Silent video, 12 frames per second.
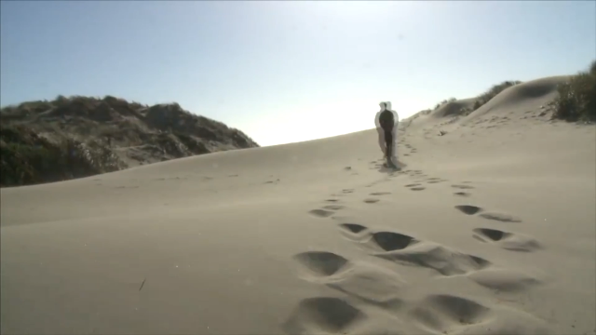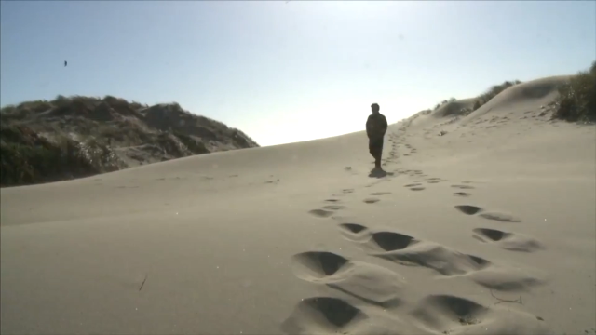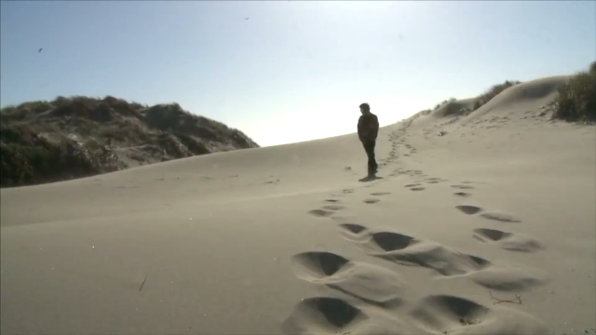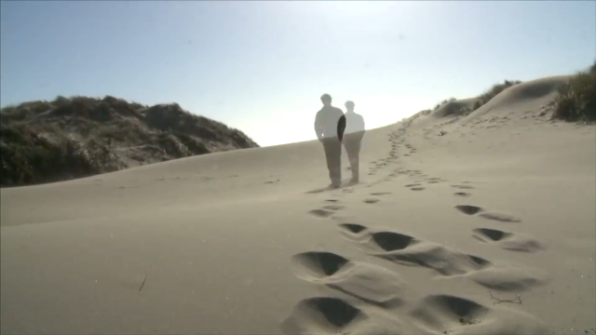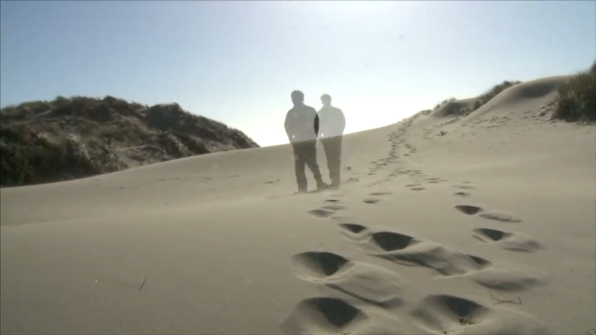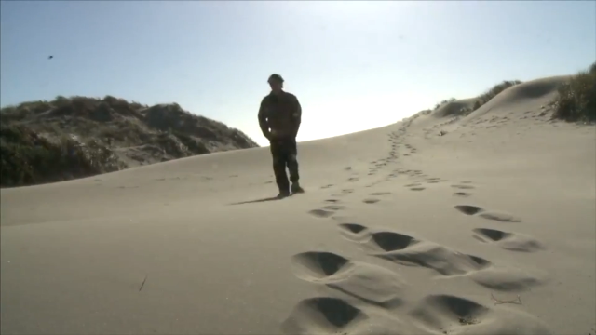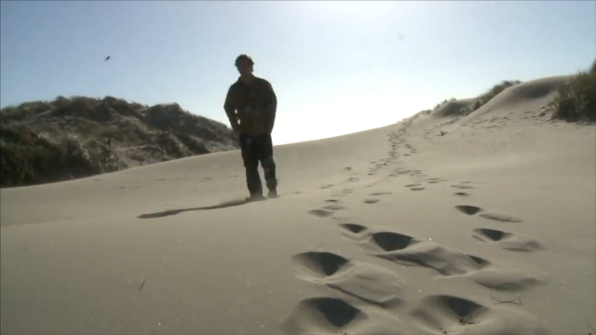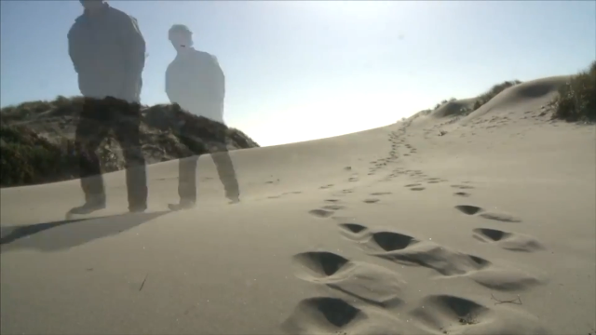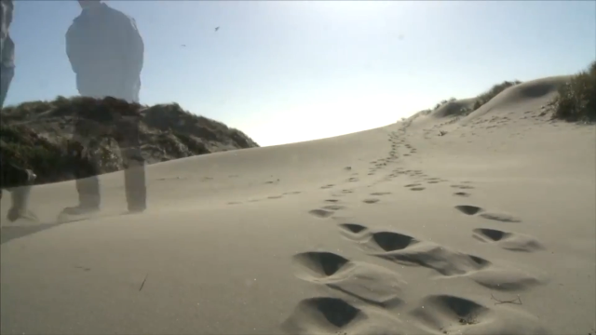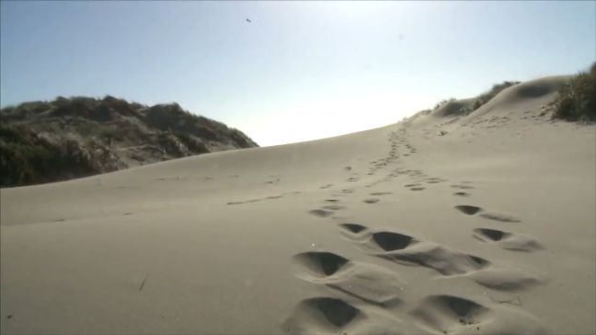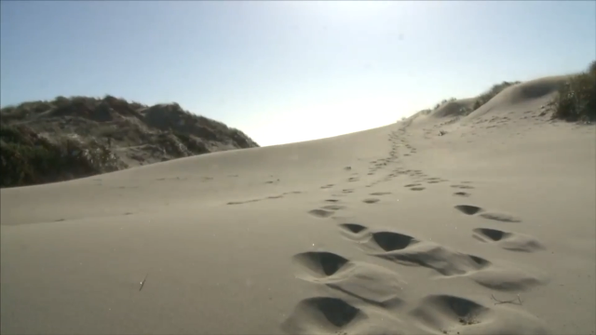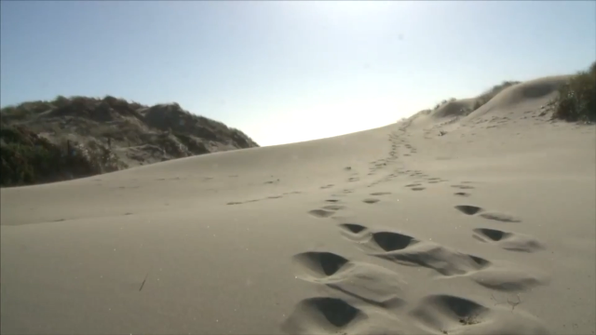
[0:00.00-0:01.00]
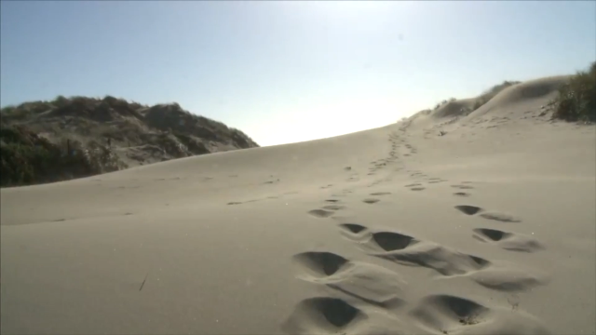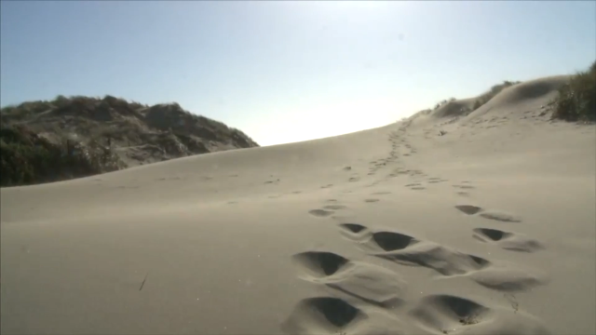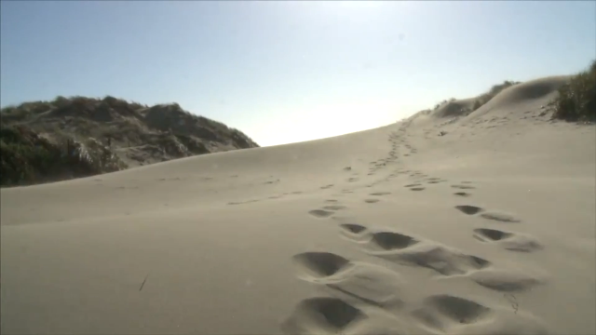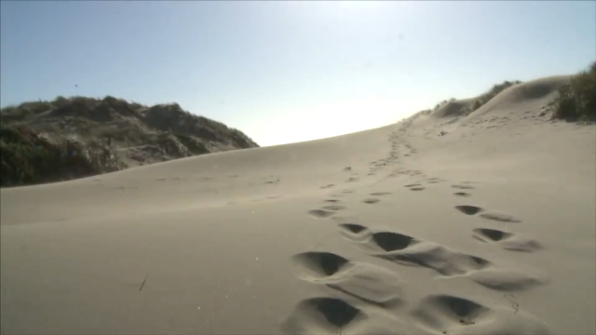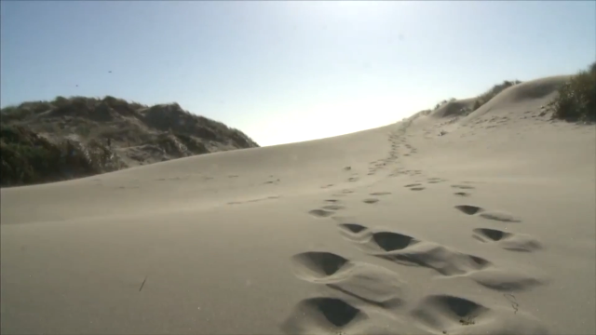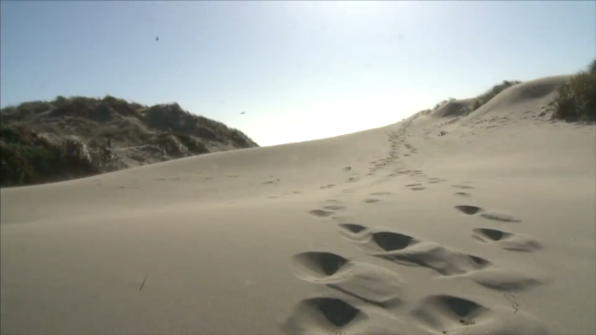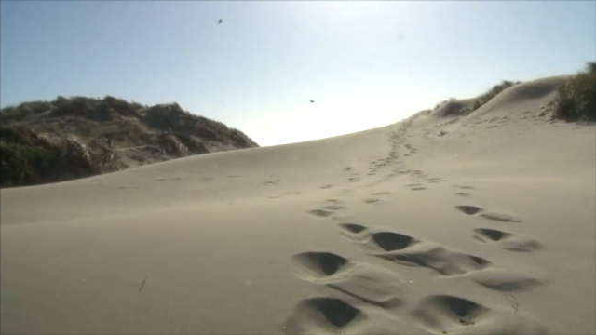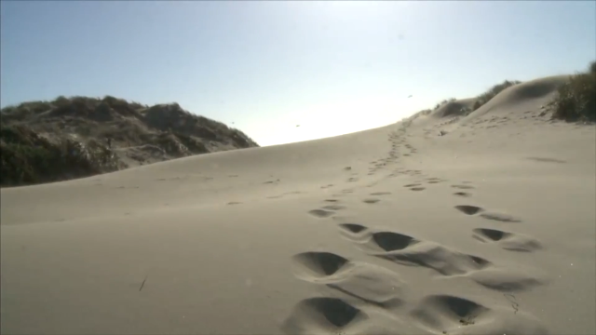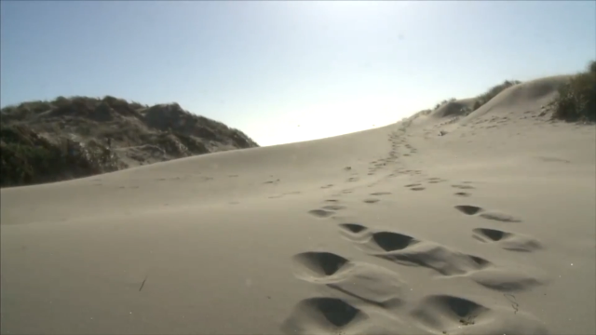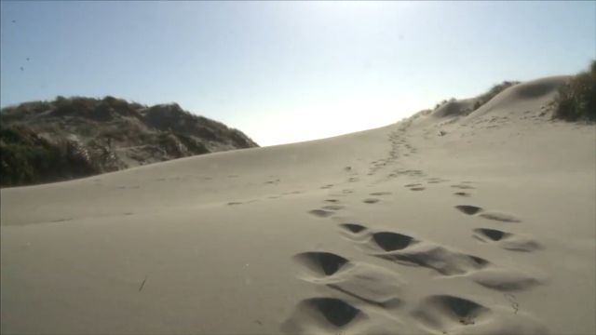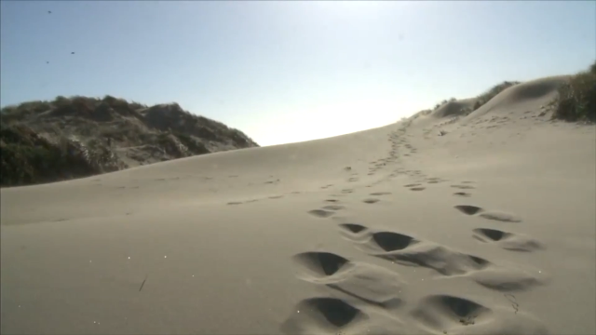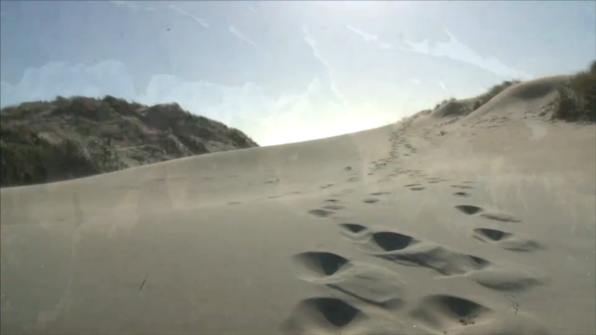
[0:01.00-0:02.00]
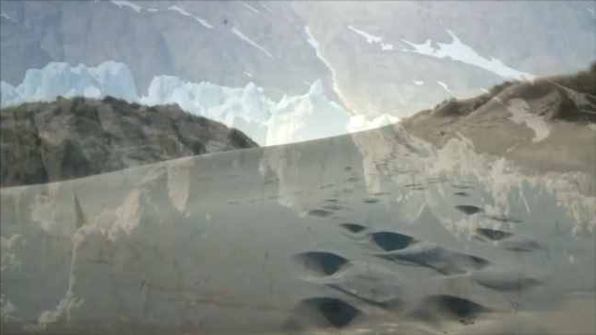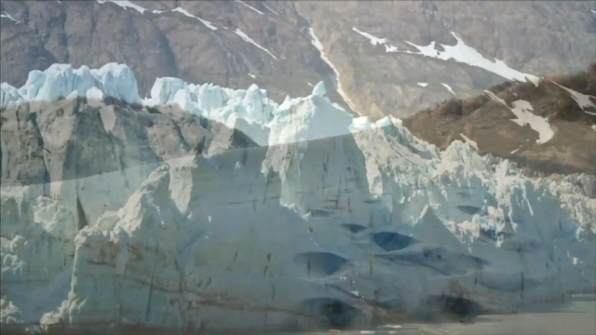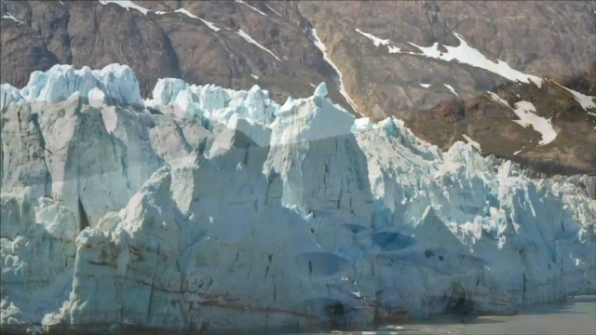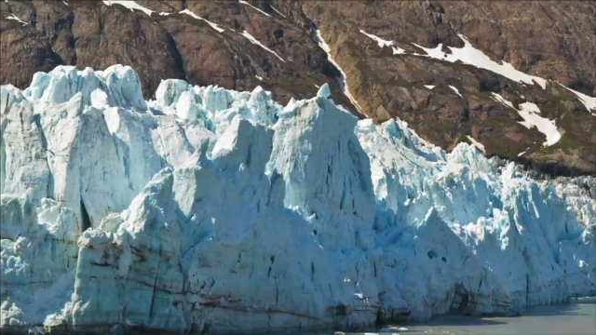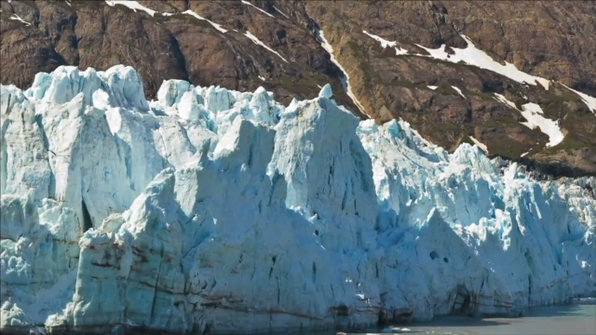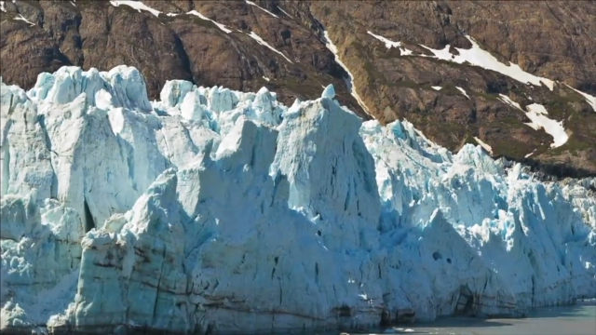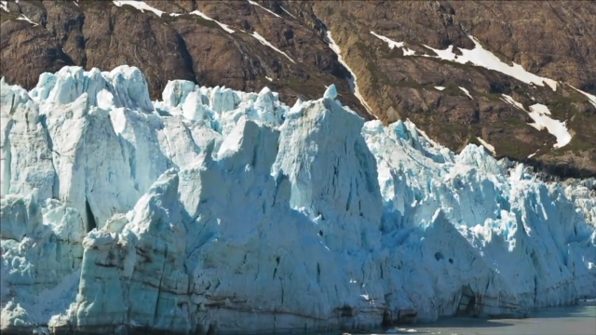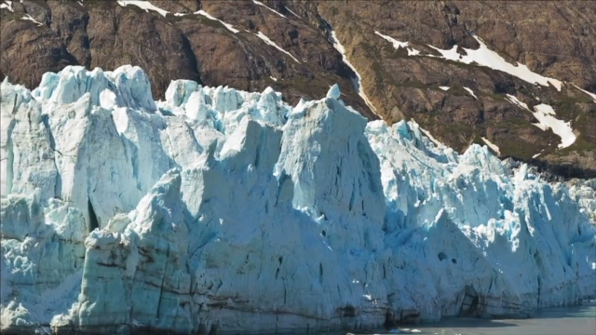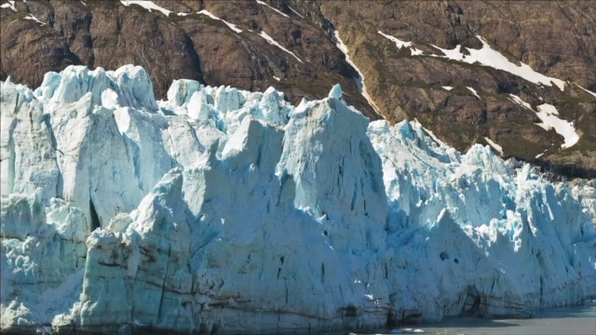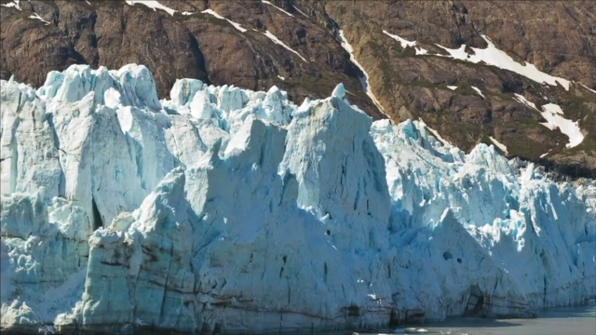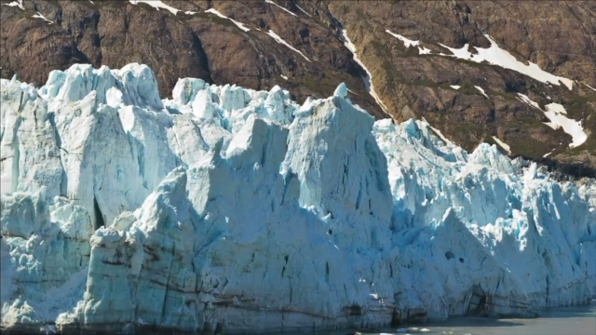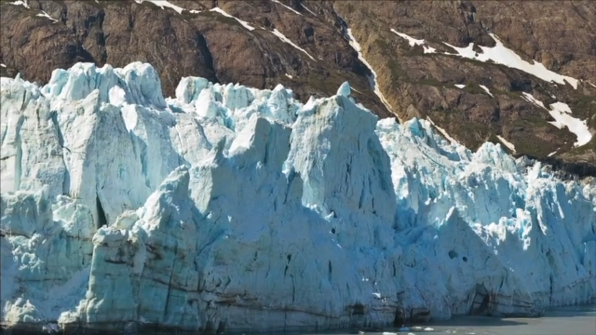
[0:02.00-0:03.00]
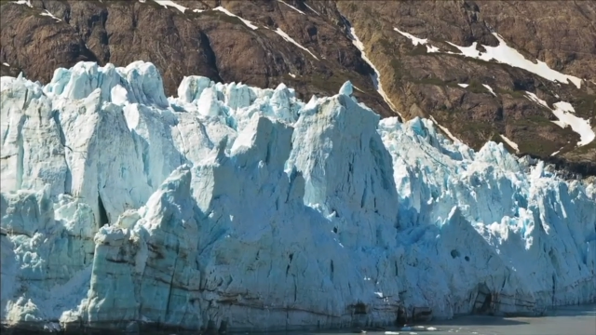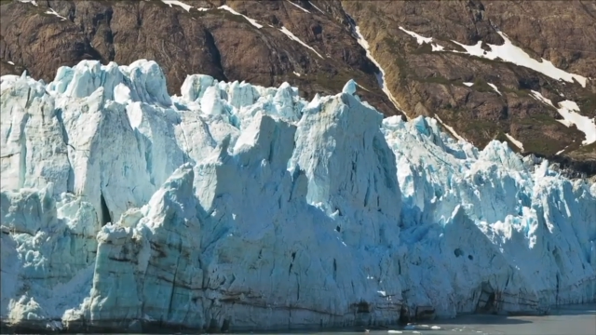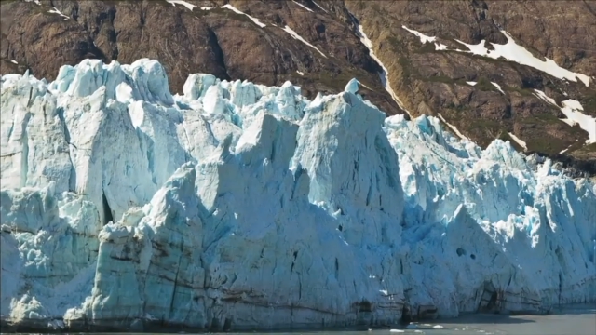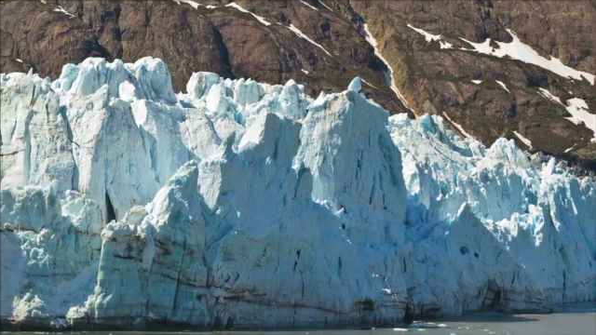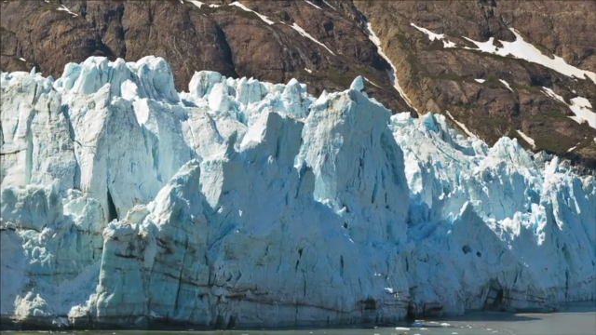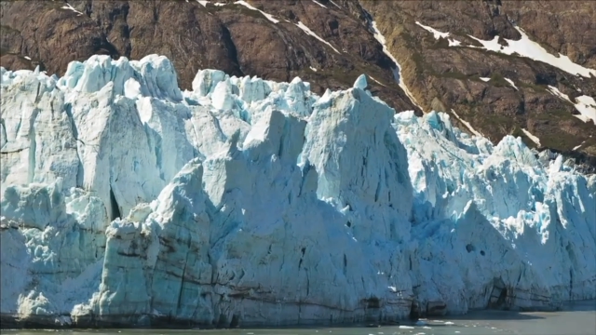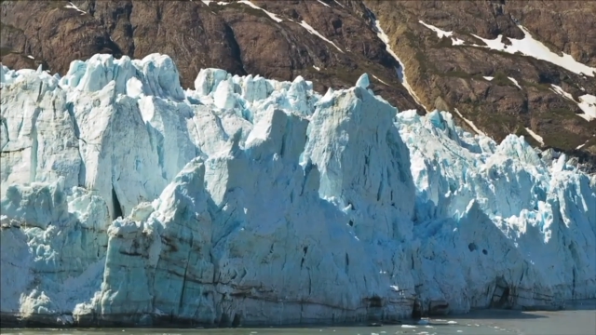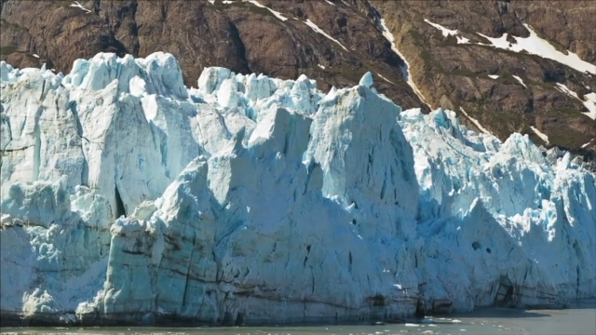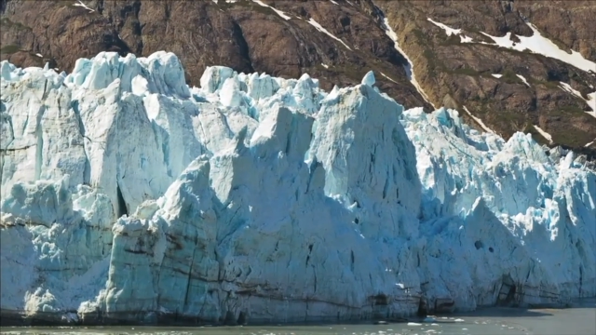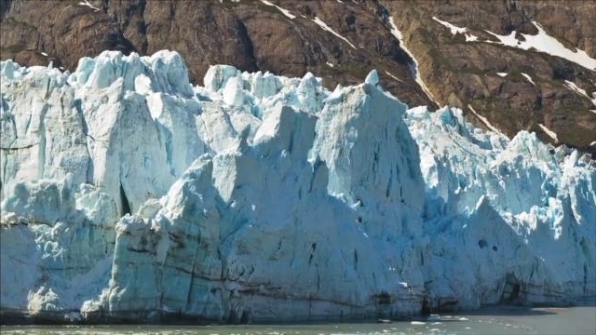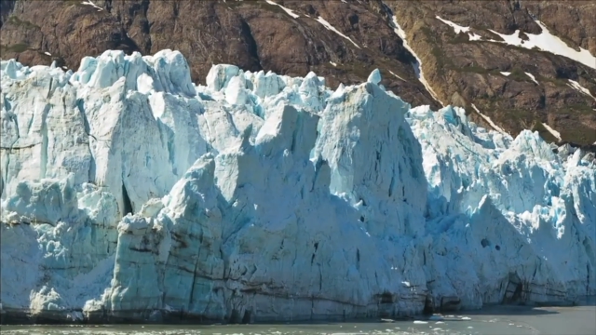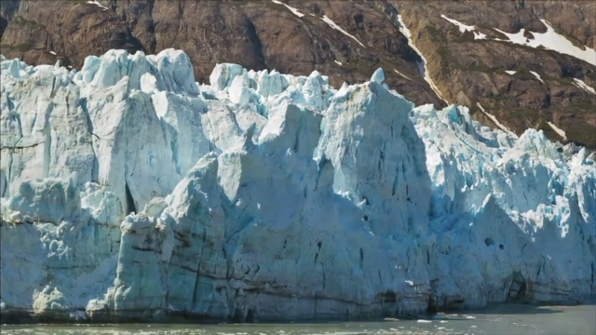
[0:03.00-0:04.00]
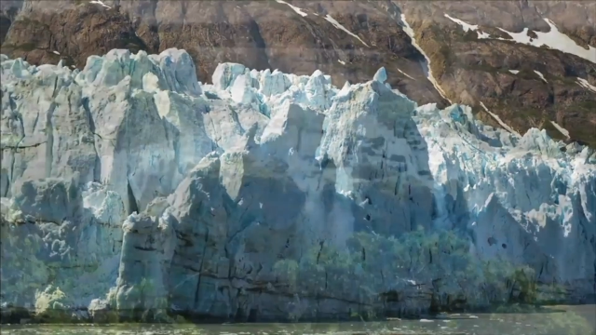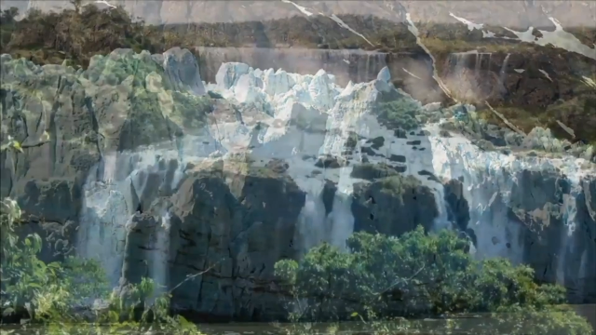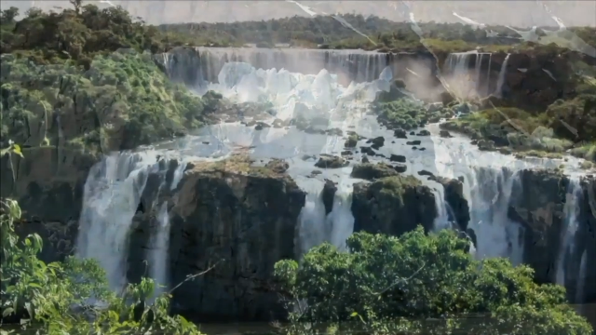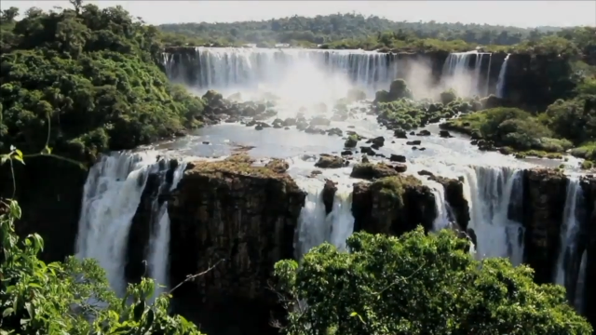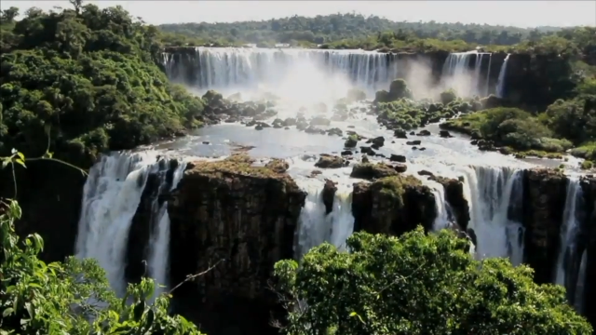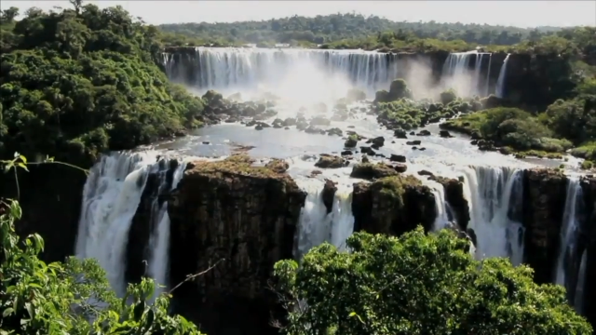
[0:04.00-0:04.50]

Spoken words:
Nobody's mouth can be seen.